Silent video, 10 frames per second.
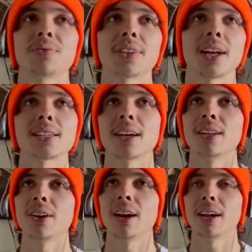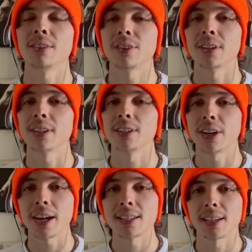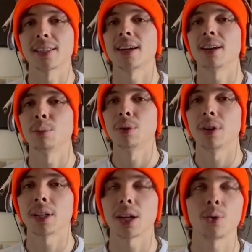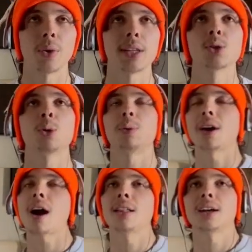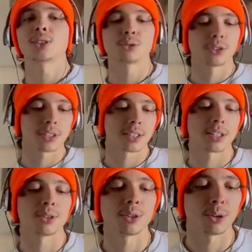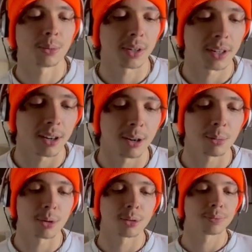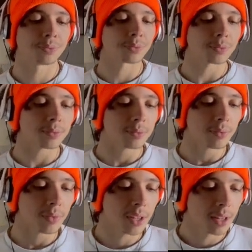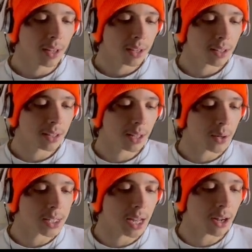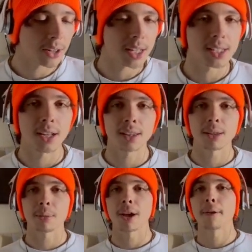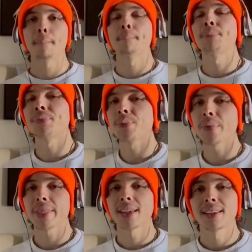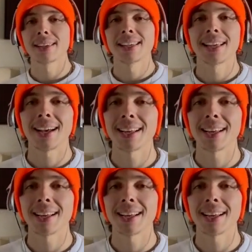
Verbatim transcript: That's how you know I got fucking crazy excited, bro. I can't wait till we play "Outlast" for fucking Slender. Oh my god, bro. You think that was loud? That's nothing, man. I